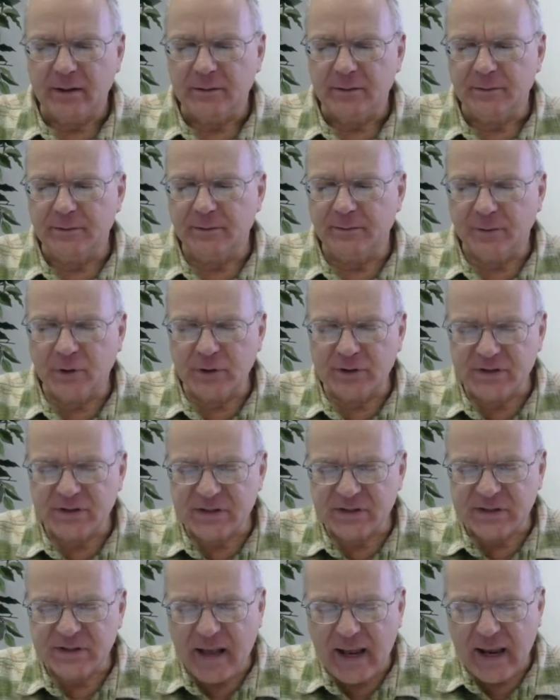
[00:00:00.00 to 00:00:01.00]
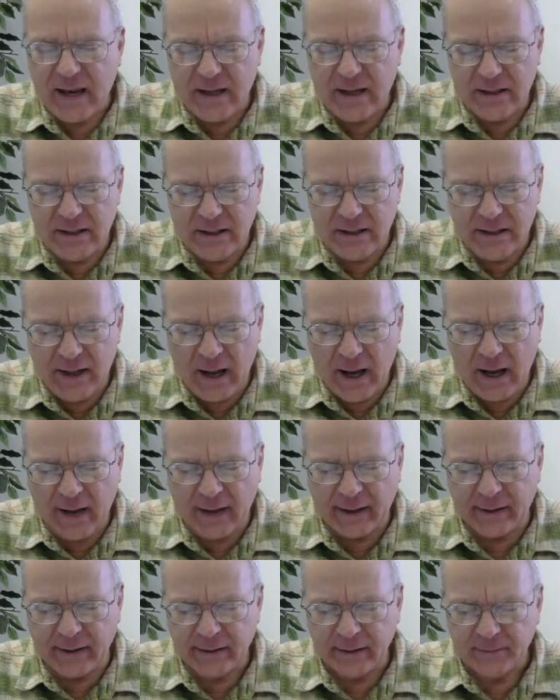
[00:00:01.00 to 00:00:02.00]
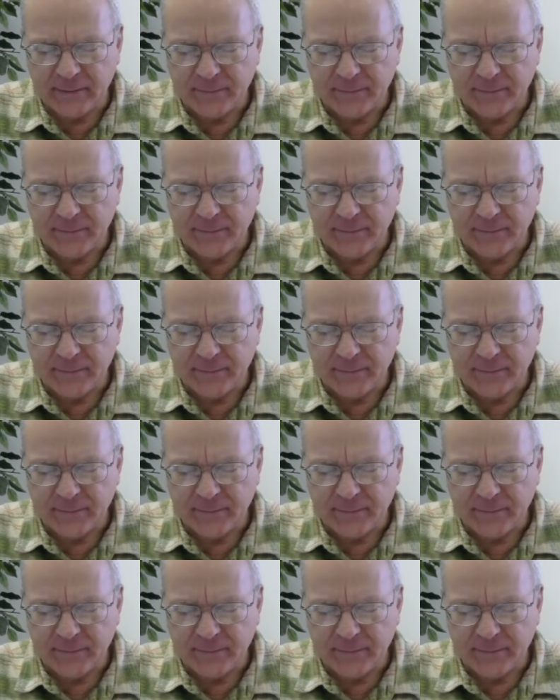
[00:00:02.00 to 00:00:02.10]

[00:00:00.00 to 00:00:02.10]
verses 8 and 9.